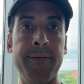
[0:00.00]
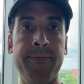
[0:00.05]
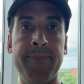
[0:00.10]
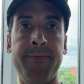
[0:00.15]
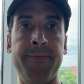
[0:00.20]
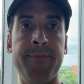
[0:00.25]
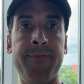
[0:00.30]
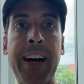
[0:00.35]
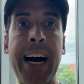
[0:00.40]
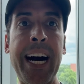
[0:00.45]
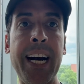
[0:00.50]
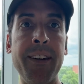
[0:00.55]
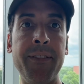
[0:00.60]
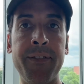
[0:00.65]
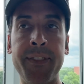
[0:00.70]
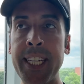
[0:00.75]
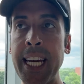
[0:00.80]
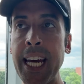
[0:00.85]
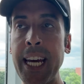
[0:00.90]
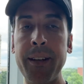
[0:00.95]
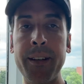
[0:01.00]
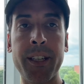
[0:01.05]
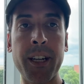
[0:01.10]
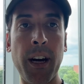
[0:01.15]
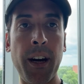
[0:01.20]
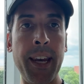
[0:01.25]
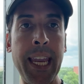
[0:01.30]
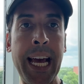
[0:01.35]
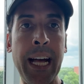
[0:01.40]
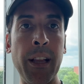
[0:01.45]
5-10
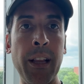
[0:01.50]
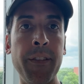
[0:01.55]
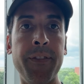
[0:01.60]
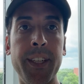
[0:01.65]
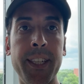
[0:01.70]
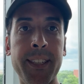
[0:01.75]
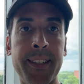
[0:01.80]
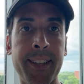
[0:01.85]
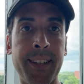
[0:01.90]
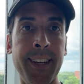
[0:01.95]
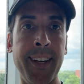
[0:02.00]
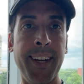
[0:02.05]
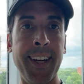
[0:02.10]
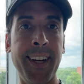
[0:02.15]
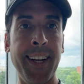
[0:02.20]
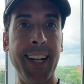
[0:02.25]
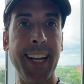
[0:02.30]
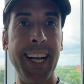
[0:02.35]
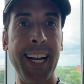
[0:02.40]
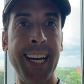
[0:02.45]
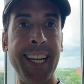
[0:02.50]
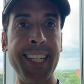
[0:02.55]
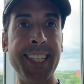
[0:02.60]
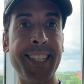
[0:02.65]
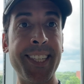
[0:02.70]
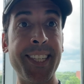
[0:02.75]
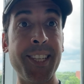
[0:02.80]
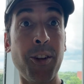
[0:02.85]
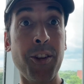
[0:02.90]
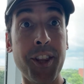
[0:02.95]
ton elephant, and it
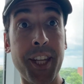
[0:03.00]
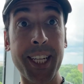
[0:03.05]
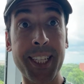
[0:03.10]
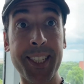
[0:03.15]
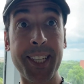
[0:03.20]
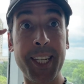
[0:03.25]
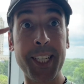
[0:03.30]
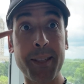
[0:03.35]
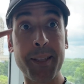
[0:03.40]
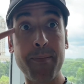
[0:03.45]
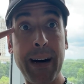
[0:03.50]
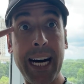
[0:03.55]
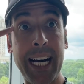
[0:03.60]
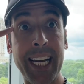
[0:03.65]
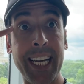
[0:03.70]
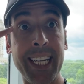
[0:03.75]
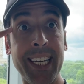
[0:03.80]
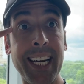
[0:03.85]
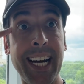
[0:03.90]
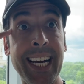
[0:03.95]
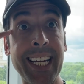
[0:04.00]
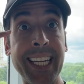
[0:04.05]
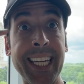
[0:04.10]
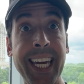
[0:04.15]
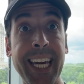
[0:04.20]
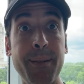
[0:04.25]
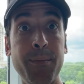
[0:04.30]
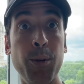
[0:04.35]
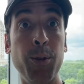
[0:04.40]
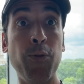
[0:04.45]
still thinks in its mind, I
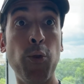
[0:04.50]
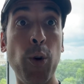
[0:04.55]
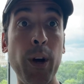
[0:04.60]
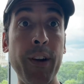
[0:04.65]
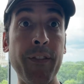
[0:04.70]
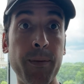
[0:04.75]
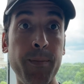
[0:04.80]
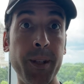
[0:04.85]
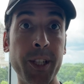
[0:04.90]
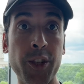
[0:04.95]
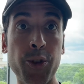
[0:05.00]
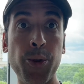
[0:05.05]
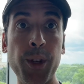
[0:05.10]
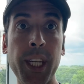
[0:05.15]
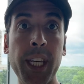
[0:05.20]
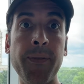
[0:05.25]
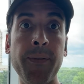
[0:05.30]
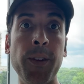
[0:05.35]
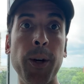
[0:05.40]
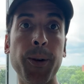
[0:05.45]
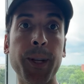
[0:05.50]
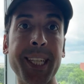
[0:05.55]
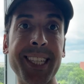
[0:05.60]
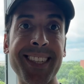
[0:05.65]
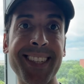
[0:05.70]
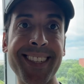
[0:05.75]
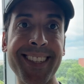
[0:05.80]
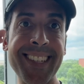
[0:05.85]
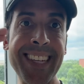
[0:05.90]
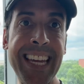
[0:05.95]
can't move away from this tree, even though it could
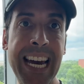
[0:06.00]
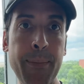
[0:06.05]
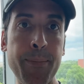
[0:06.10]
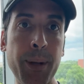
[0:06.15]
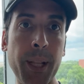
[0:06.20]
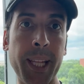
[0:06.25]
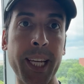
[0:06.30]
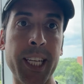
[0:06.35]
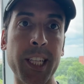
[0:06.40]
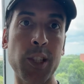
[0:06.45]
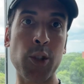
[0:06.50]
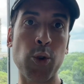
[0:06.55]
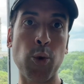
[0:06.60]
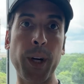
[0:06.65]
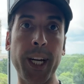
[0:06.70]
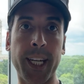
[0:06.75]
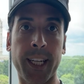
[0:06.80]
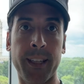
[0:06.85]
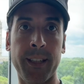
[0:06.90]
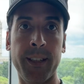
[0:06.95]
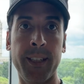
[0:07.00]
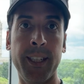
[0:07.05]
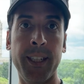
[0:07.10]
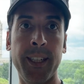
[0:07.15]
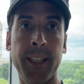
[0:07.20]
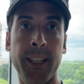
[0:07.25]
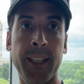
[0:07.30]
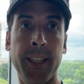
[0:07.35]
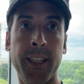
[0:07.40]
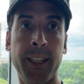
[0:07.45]
snap it like a twig.
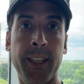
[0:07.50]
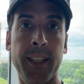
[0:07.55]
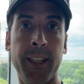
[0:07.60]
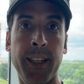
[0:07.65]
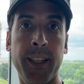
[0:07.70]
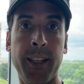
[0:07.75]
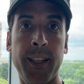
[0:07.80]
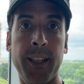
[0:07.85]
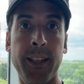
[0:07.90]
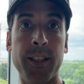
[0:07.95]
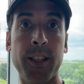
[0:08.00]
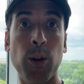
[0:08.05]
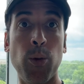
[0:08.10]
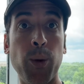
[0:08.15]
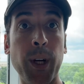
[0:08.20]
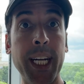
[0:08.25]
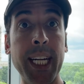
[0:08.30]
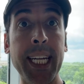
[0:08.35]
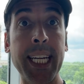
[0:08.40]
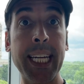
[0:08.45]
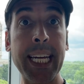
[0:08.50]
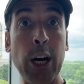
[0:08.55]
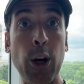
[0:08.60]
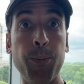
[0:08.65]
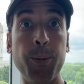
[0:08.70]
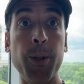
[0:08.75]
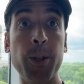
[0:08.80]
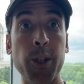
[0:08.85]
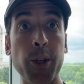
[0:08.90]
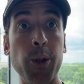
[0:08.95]
So we're gonna
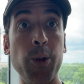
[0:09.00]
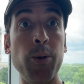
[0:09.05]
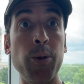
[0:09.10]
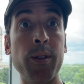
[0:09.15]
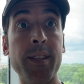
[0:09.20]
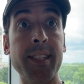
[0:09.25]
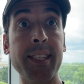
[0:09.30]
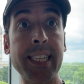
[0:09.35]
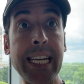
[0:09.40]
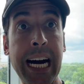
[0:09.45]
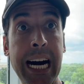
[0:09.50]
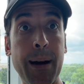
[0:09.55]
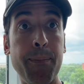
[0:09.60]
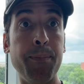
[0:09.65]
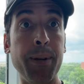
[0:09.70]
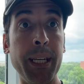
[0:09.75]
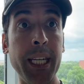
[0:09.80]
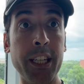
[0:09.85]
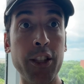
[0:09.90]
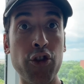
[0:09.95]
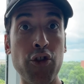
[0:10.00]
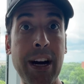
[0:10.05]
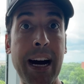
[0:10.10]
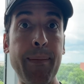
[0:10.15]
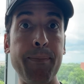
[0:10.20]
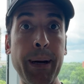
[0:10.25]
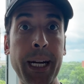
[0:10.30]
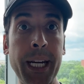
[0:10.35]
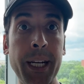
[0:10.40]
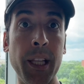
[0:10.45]
help you so you stop being
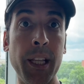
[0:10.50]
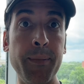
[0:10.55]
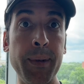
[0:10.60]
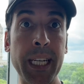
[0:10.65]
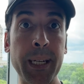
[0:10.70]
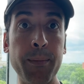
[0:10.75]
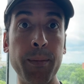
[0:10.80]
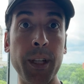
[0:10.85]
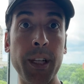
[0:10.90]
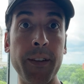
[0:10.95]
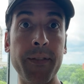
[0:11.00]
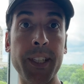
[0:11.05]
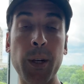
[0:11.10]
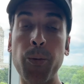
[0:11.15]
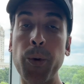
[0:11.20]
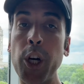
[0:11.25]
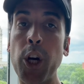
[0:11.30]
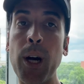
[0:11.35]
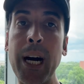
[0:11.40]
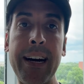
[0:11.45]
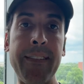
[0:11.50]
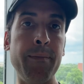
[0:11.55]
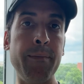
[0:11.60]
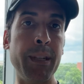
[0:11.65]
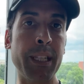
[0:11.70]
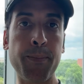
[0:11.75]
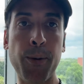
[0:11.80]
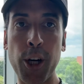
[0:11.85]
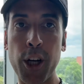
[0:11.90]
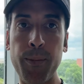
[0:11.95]
trapped by your limiting beliefs. And we all have them,
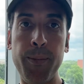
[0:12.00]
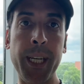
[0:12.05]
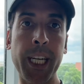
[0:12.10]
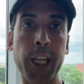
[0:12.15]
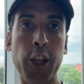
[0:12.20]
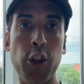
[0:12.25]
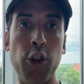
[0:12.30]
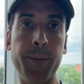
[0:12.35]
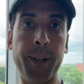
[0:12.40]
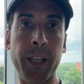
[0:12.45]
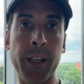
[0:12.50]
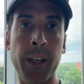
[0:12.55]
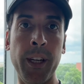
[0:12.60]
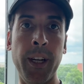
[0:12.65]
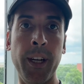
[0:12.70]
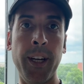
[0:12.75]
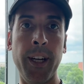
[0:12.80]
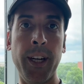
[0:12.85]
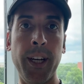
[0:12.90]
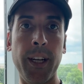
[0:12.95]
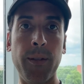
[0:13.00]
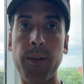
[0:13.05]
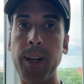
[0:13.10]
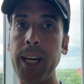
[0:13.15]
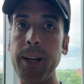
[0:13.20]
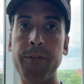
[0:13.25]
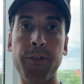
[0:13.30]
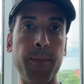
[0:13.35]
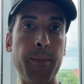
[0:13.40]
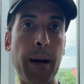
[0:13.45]
it's part of being a human,
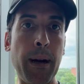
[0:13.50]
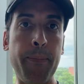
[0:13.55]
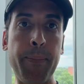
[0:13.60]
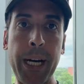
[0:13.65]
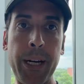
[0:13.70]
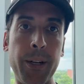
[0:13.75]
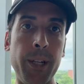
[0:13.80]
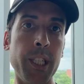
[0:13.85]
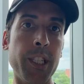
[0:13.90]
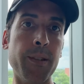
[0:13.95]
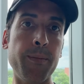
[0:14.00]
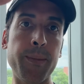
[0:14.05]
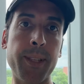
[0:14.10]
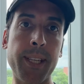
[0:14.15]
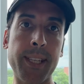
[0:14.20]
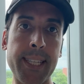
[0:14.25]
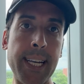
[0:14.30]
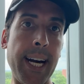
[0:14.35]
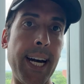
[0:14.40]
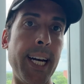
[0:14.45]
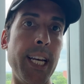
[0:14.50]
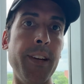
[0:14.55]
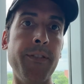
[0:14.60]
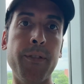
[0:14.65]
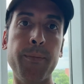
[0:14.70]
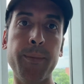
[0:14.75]
right? From our parents, from society, from